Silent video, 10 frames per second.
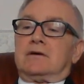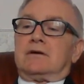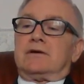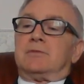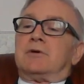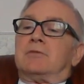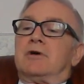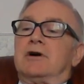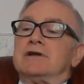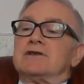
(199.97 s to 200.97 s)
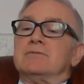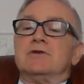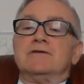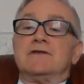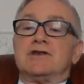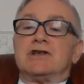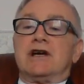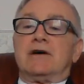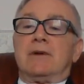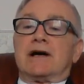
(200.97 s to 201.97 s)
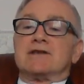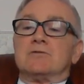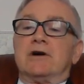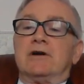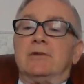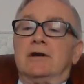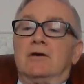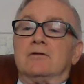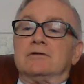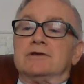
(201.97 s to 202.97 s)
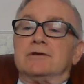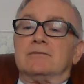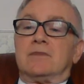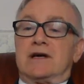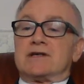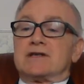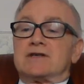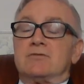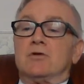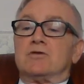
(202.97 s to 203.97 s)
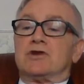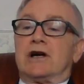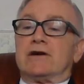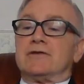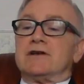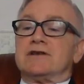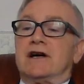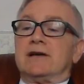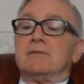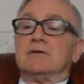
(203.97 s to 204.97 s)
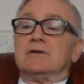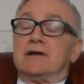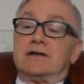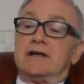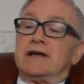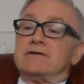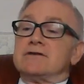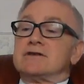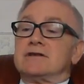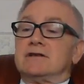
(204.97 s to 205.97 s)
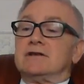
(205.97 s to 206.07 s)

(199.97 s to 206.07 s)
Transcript: The proprietor moved a chair back to where it belonged, placed a small tray on their table, and announced,